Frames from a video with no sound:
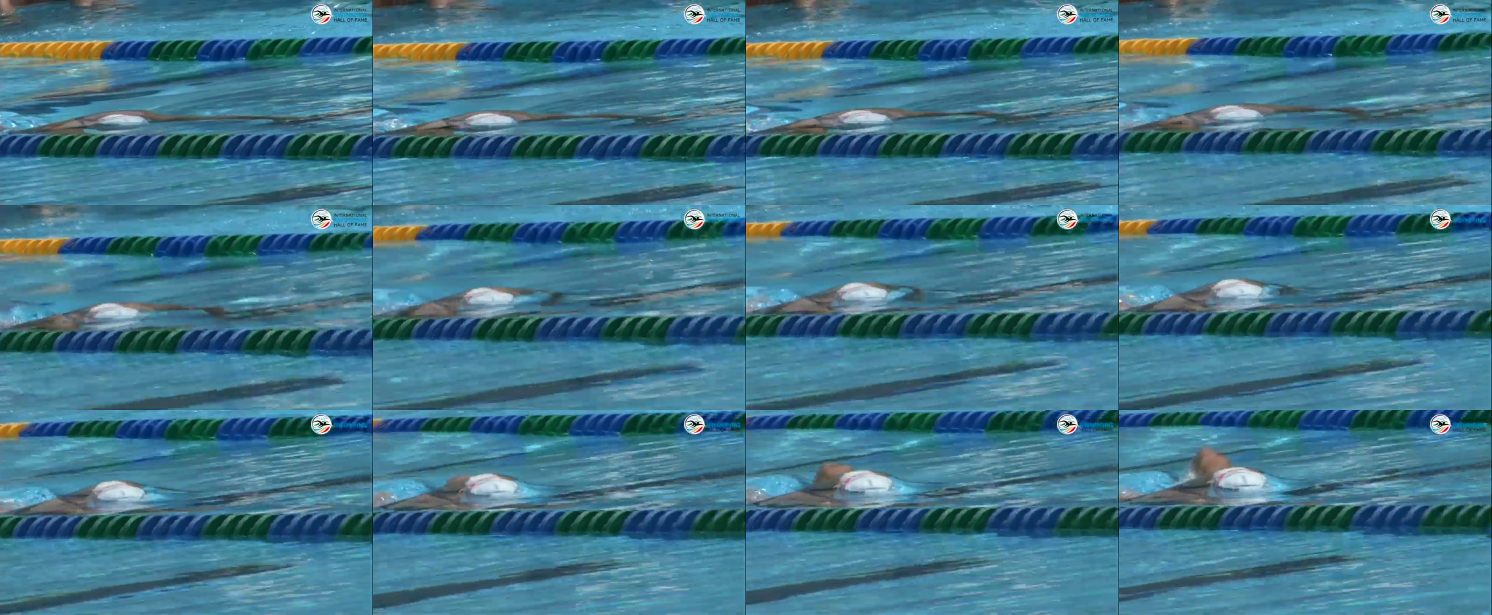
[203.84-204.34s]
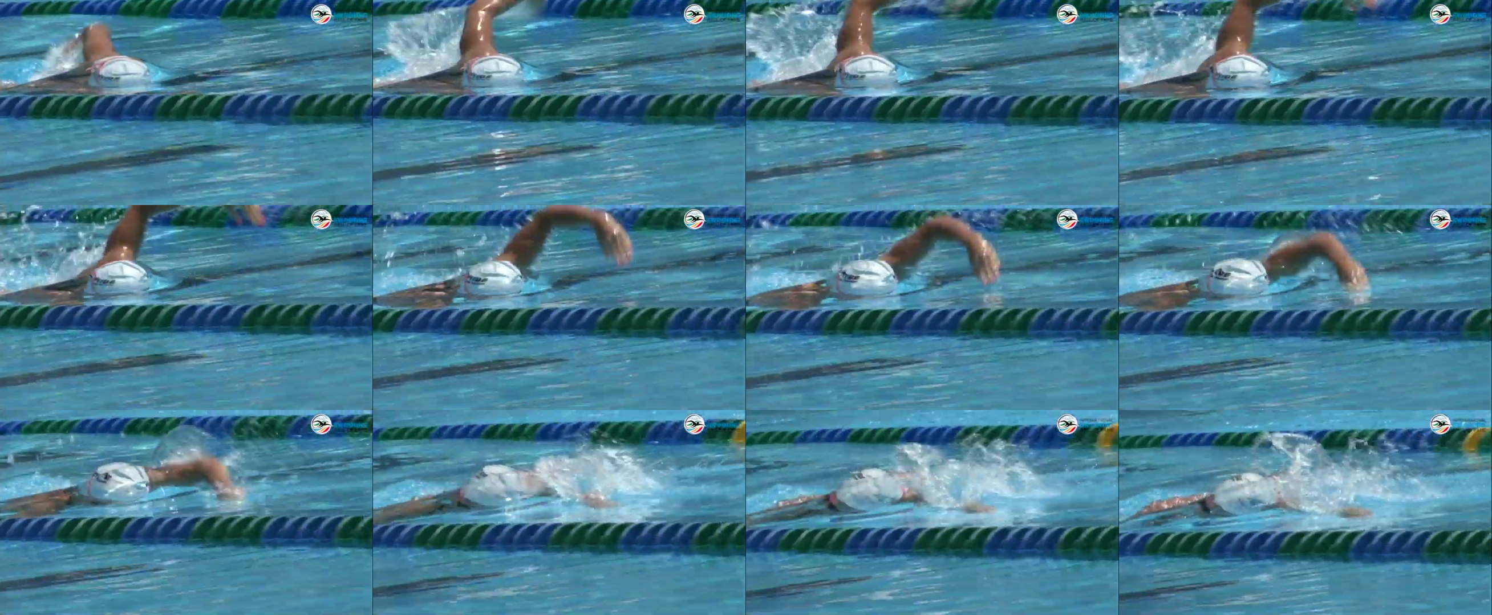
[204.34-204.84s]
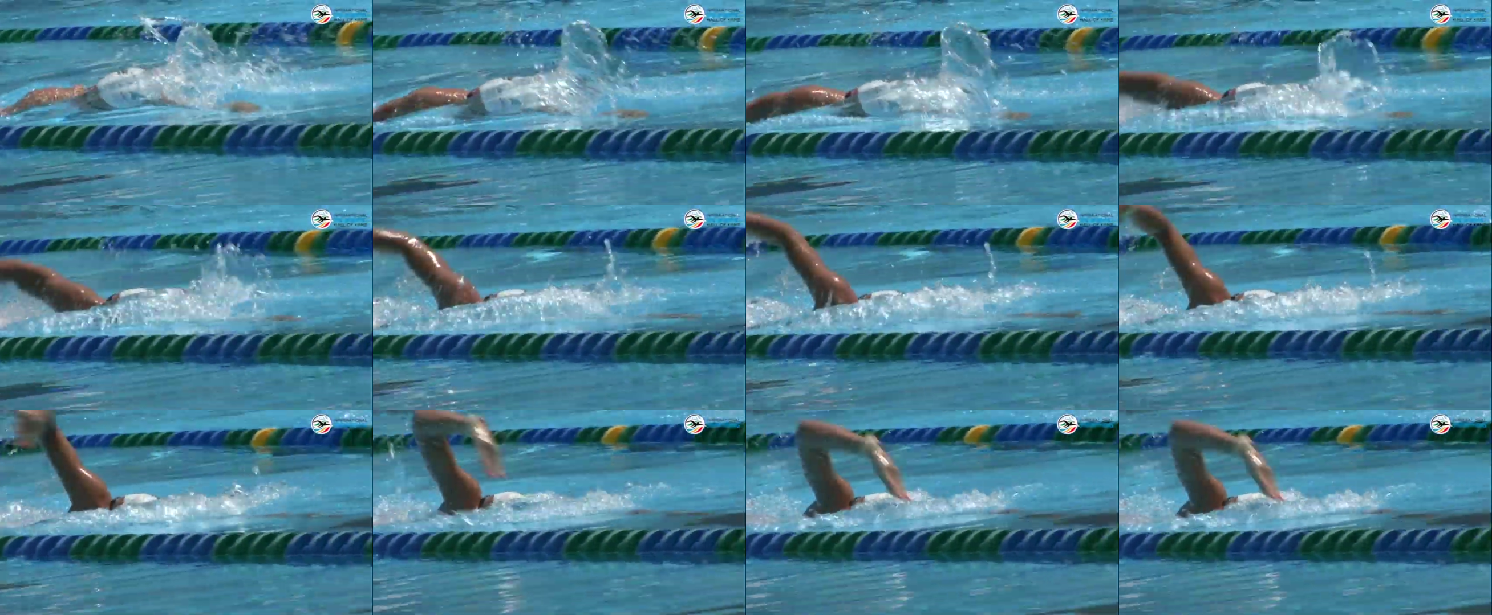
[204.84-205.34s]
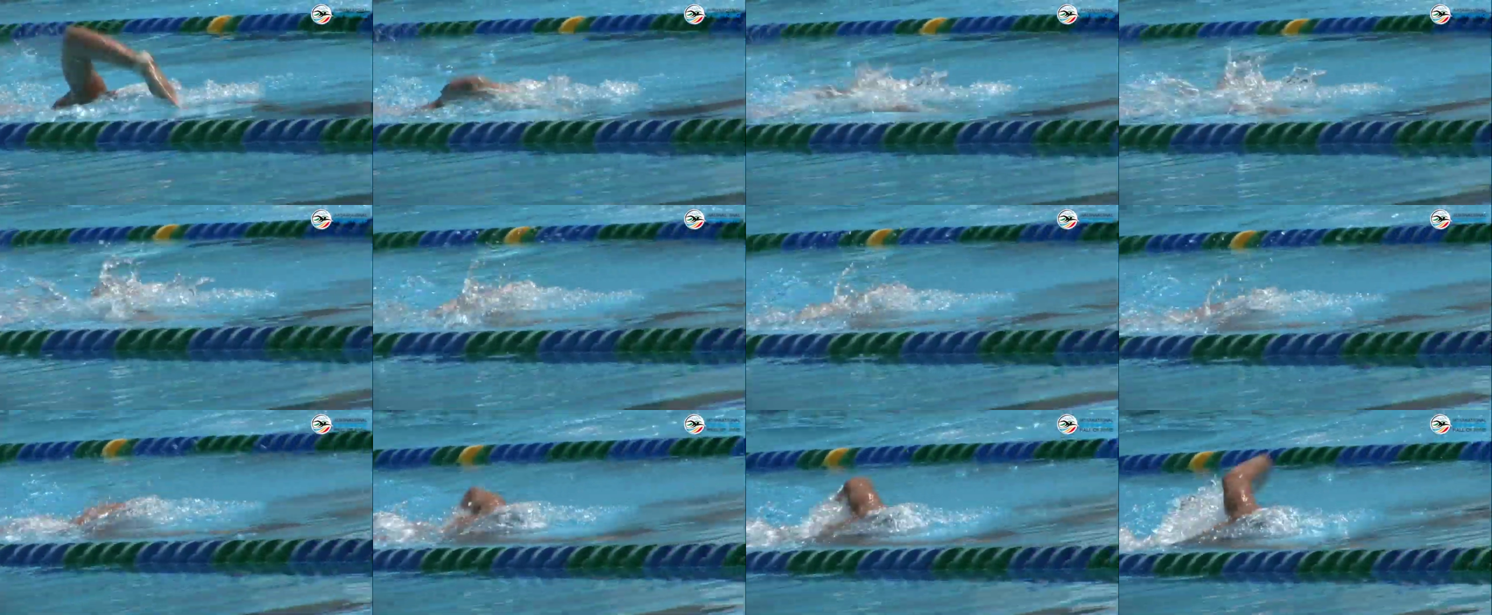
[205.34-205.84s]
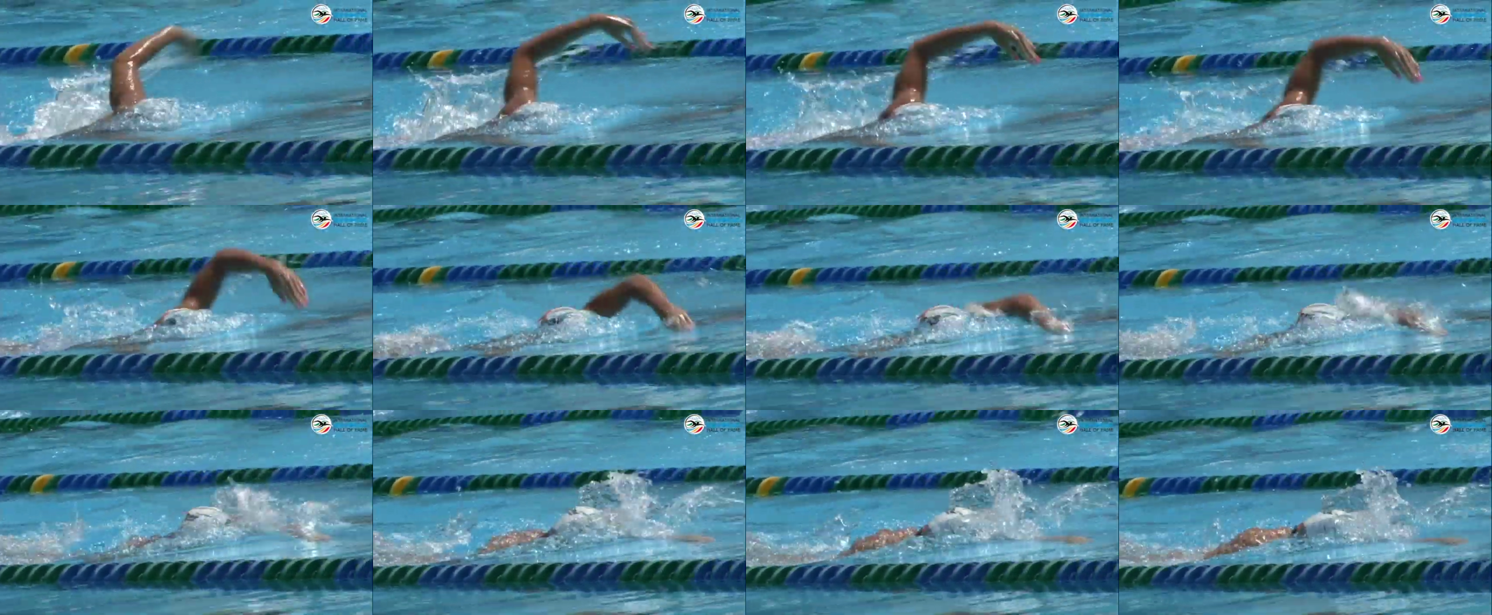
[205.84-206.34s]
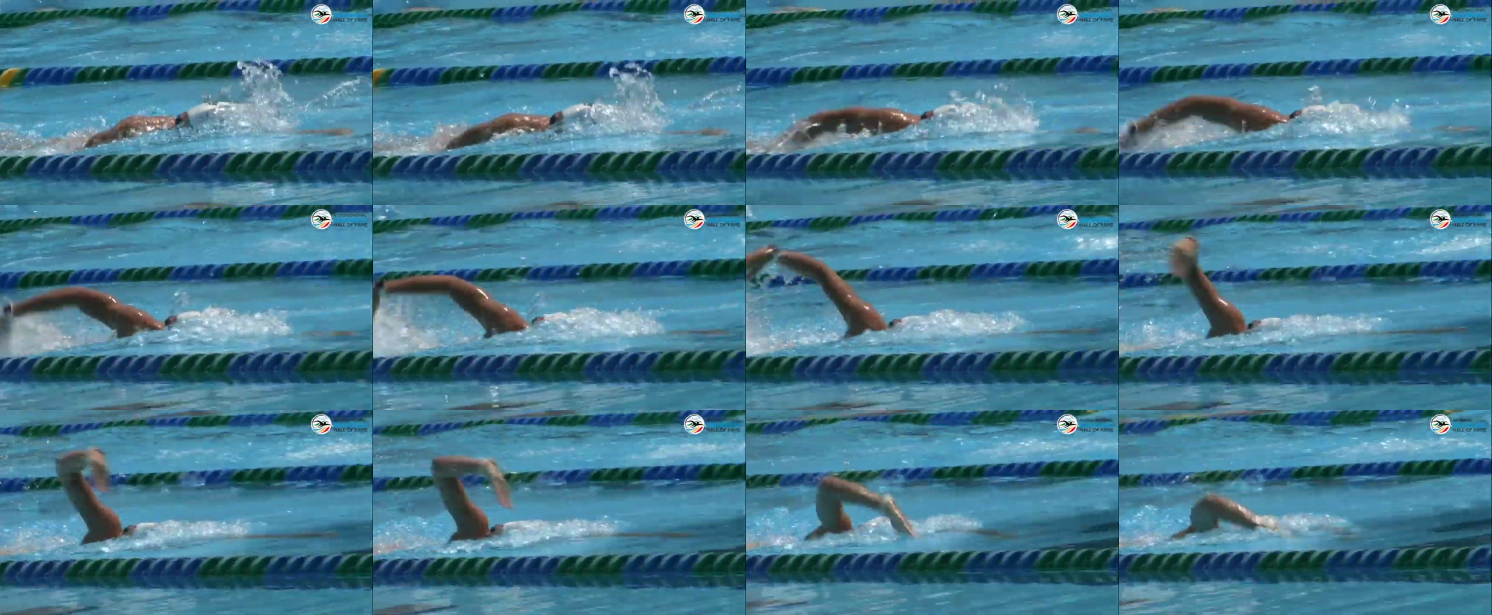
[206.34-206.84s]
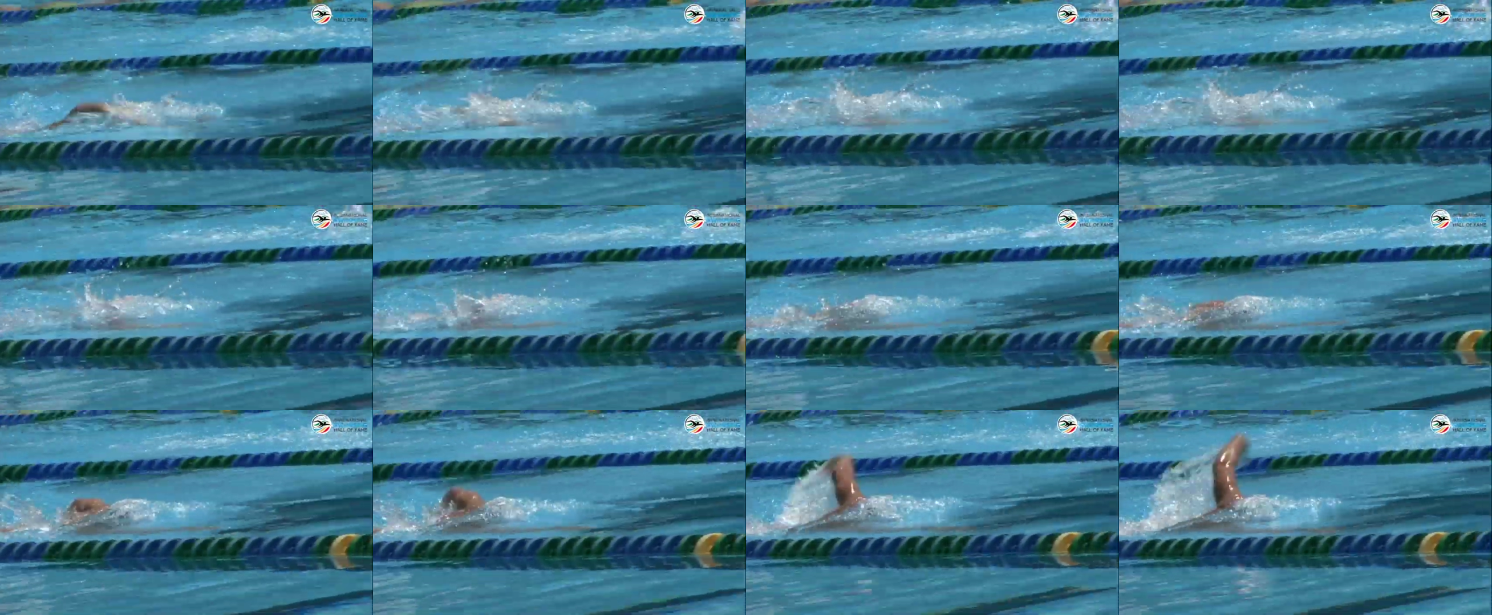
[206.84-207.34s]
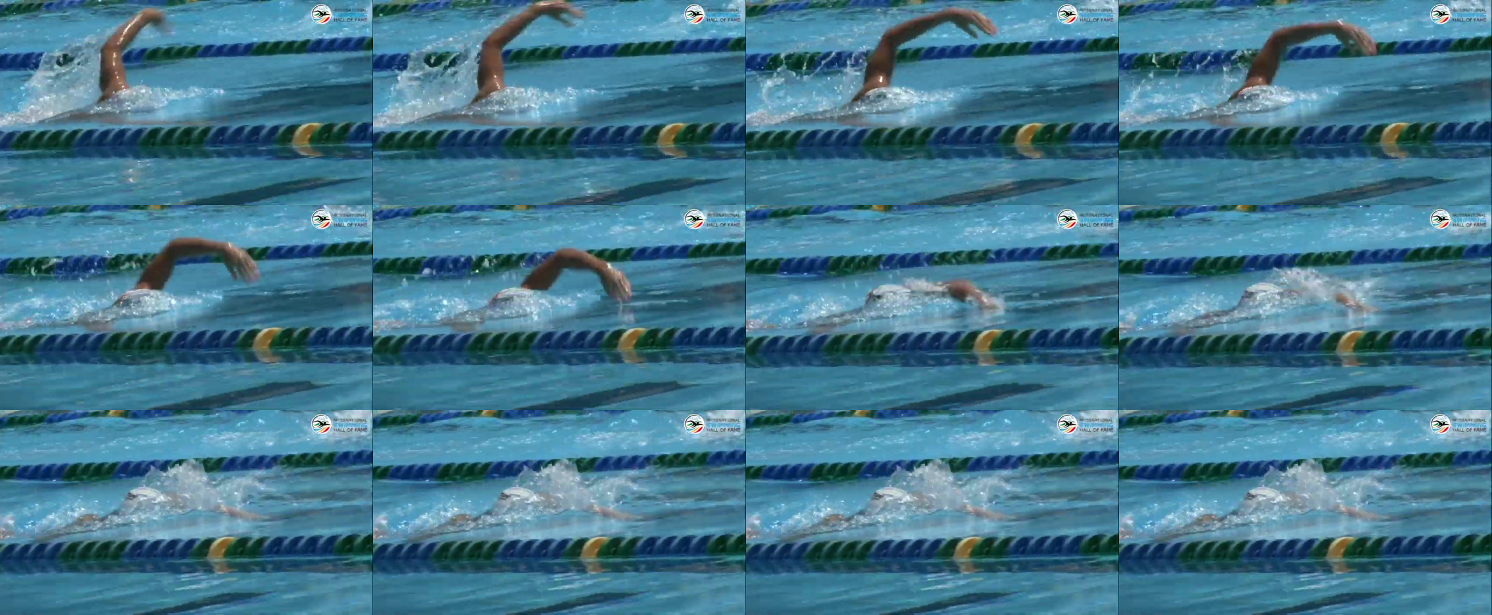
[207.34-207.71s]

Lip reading: (no speaker visible)